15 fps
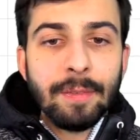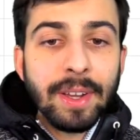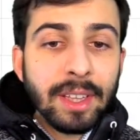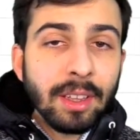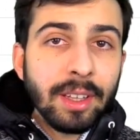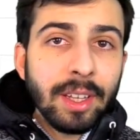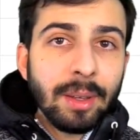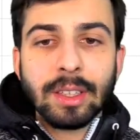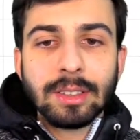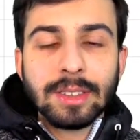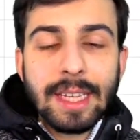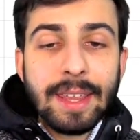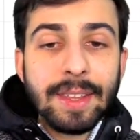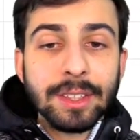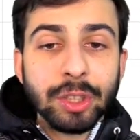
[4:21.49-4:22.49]
Finally,
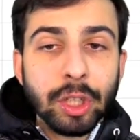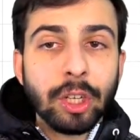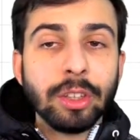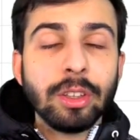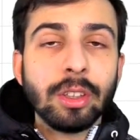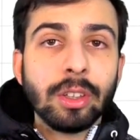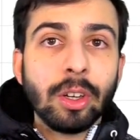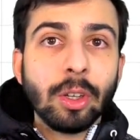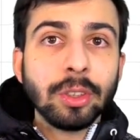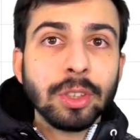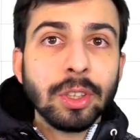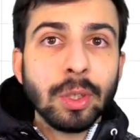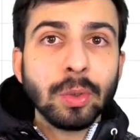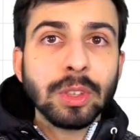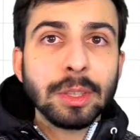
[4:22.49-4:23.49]
say that John also
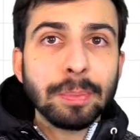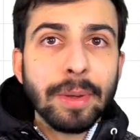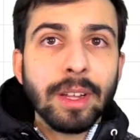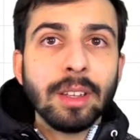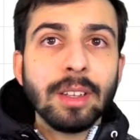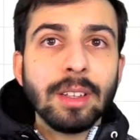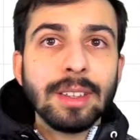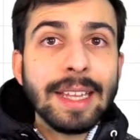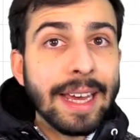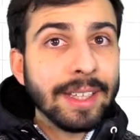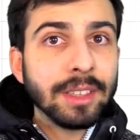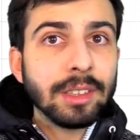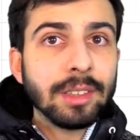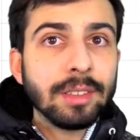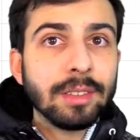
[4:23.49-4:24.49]
knows the spell
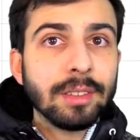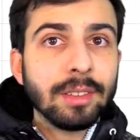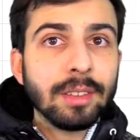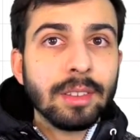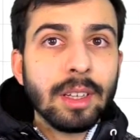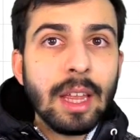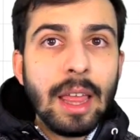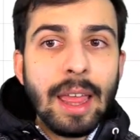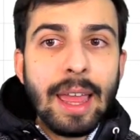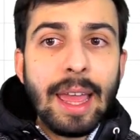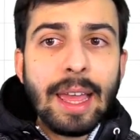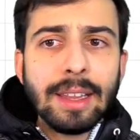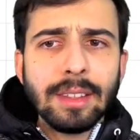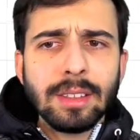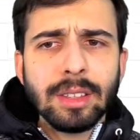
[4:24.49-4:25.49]
Light
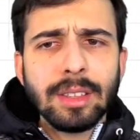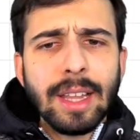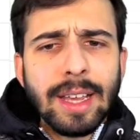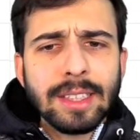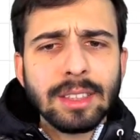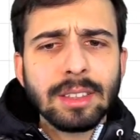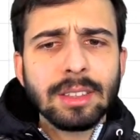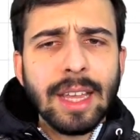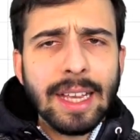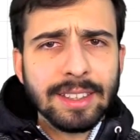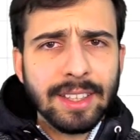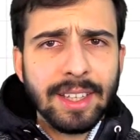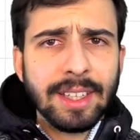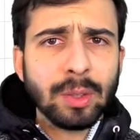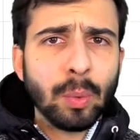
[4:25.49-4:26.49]
and likes
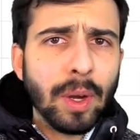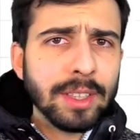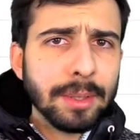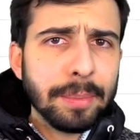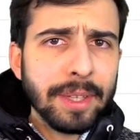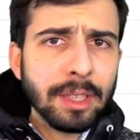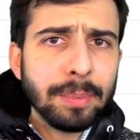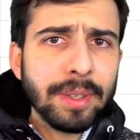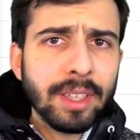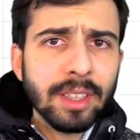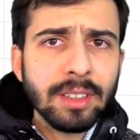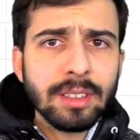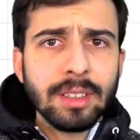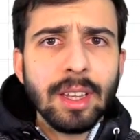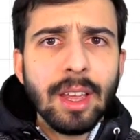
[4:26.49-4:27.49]
casting it quite a bit
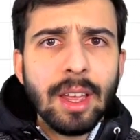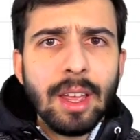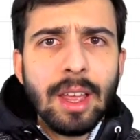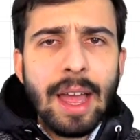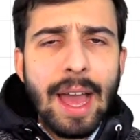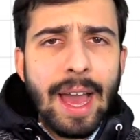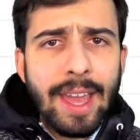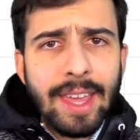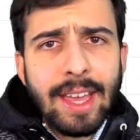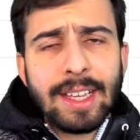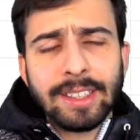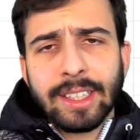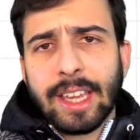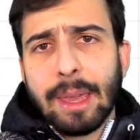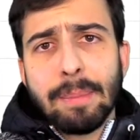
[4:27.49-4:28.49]
because I,
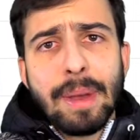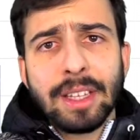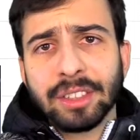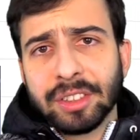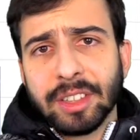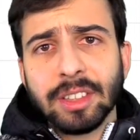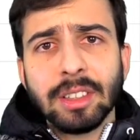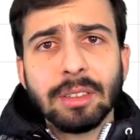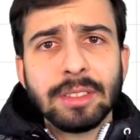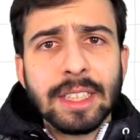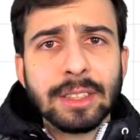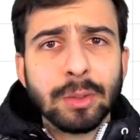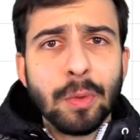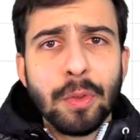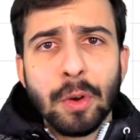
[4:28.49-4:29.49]
as a game master,
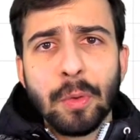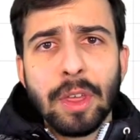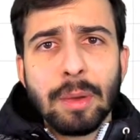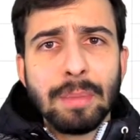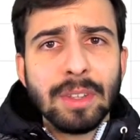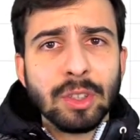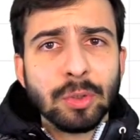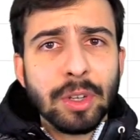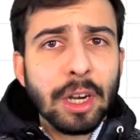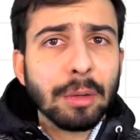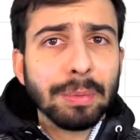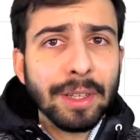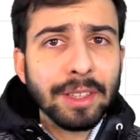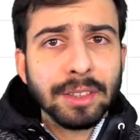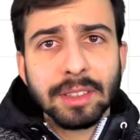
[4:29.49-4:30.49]
tend to throw them into dark
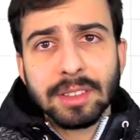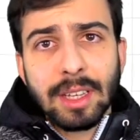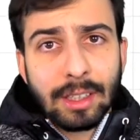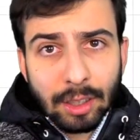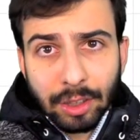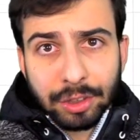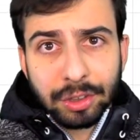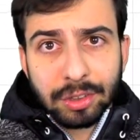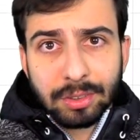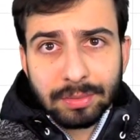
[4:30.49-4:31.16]
places a lot.